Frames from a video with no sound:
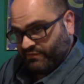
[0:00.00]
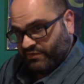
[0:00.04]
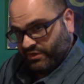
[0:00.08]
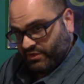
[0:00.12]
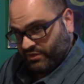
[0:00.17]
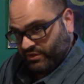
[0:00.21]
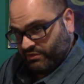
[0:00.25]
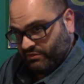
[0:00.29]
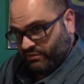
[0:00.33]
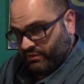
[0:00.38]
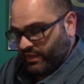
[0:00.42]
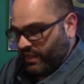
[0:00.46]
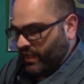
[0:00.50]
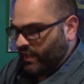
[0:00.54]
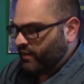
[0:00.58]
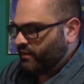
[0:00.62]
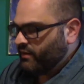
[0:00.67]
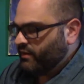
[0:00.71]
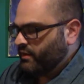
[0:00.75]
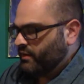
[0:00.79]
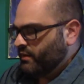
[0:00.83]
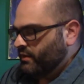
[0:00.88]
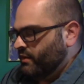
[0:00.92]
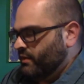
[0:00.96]
you do that,
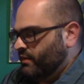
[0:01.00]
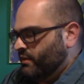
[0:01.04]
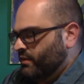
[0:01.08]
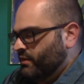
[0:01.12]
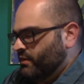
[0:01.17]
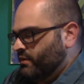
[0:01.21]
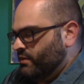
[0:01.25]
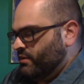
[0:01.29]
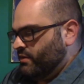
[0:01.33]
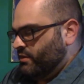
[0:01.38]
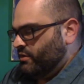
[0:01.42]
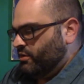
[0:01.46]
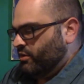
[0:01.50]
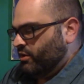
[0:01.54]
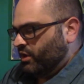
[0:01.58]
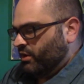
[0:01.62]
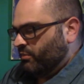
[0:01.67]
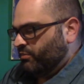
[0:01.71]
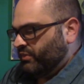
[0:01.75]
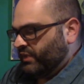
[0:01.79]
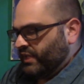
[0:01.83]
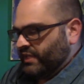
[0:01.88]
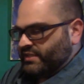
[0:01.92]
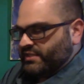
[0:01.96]
you're going
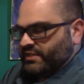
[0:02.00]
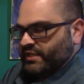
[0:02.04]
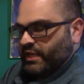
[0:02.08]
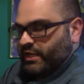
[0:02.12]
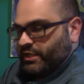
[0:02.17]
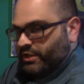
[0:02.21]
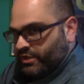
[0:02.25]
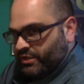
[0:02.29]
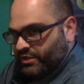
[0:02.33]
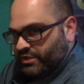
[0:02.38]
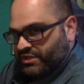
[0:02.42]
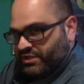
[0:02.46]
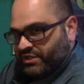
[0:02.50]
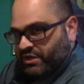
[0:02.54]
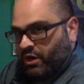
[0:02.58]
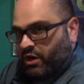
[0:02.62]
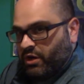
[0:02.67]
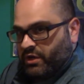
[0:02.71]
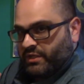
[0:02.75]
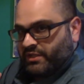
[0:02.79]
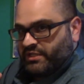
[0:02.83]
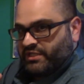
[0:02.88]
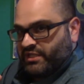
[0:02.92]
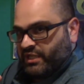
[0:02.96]
to place it in your
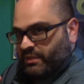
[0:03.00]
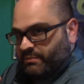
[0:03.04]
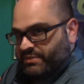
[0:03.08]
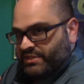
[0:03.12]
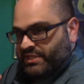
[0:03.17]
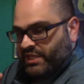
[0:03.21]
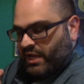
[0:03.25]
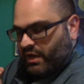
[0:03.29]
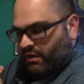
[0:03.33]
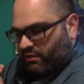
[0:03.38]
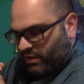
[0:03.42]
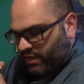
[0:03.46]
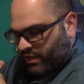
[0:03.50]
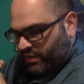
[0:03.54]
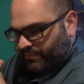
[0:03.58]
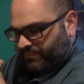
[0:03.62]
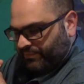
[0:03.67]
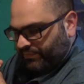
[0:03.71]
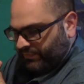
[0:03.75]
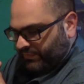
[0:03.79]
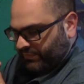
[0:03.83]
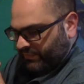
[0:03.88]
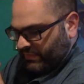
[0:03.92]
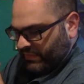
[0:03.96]
discarded tips area.
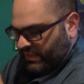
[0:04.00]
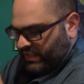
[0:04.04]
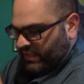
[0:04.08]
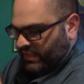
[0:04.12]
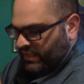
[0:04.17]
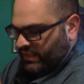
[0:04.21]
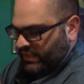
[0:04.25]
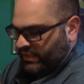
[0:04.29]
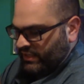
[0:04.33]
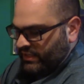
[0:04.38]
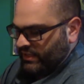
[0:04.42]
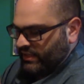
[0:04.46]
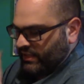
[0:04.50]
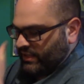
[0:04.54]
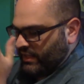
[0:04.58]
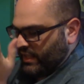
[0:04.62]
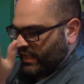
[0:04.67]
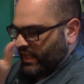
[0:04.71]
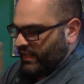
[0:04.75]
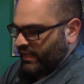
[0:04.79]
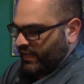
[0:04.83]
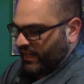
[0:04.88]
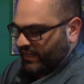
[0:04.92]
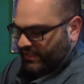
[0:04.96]

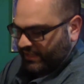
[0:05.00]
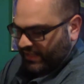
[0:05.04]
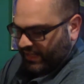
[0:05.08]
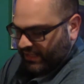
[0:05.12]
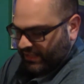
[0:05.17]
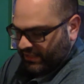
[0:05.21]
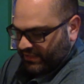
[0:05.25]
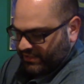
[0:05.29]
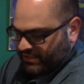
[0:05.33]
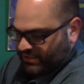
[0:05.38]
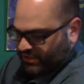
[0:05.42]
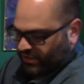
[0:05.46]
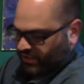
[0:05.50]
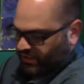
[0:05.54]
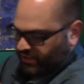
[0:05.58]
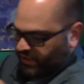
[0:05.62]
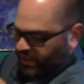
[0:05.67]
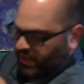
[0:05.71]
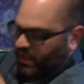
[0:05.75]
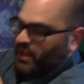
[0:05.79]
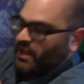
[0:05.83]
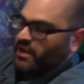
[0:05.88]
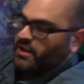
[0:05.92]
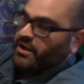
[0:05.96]
And at the end of the turn,
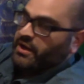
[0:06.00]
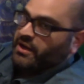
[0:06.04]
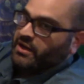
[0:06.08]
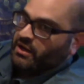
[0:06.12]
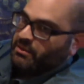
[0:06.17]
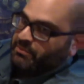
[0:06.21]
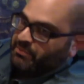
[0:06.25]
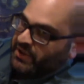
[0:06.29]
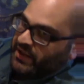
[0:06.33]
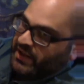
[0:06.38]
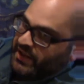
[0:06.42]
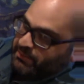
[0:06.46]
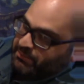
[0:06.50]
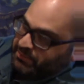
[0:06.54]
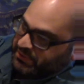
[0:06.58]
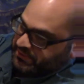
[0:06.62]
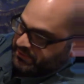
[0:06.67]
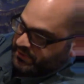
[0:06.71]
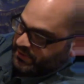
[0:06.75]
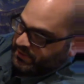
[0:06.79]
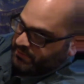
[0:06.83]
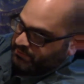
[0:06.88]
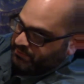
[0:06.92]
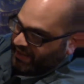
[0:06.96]
you're going to
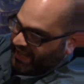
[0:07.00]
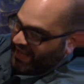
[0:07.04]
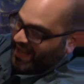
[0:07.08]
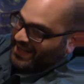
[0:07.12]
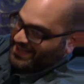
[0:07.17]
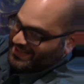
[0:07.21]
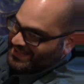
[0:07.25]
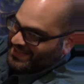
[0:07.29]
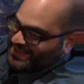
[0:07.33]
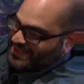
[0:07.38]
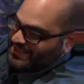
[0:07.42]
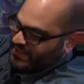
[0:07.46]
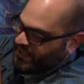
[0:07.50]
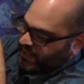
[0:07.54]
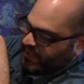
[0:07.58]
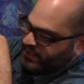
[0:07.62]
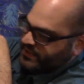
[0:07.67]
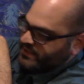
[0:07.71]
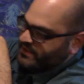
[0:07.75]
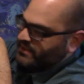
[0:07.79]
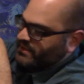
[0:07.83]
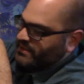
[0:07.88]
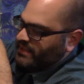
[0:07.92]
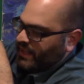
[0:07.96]
pass the
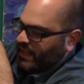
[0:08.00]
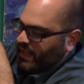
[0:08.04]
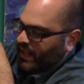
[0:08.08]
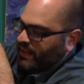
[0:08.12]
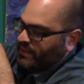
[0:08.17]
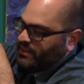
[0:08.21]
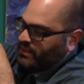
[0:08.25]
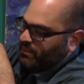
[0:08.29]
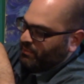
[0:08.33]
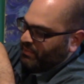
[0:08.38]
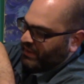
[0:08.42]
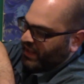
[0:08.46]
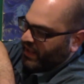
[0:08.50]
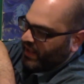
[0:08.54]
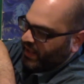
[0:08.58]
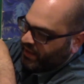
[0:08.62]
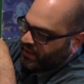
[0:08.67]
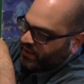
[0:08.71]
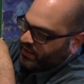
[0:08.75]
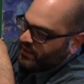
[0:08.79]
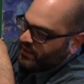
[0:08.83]
dice and the bag